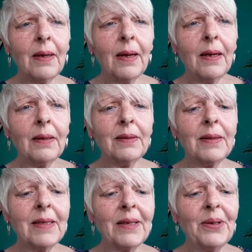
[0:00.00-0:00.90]

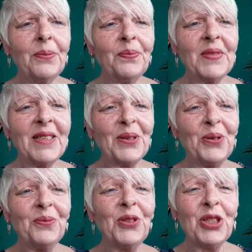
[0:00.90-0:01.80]
And
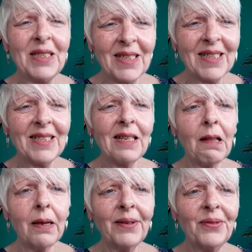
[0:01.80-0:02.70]
so Jesus is
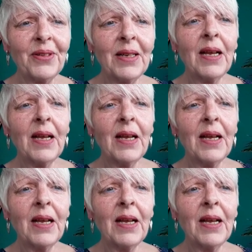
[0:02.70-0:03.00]
alive,